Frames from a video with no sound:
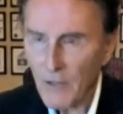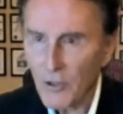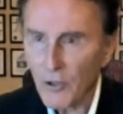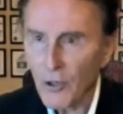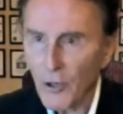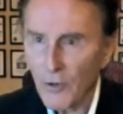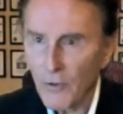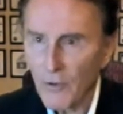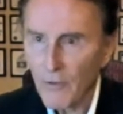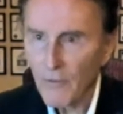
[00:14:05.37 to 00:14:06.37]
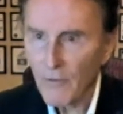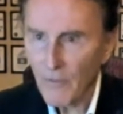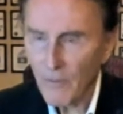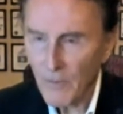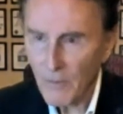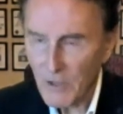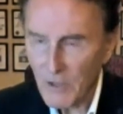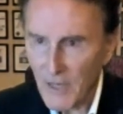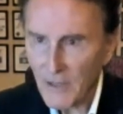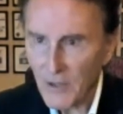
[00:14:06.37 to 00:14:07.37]
you learn from the
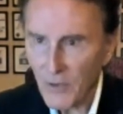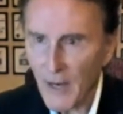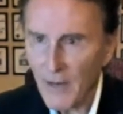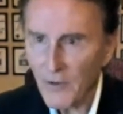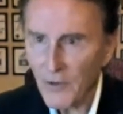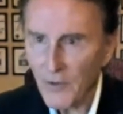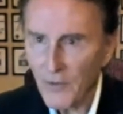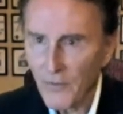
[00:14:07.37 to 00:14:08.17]
mistakes around you,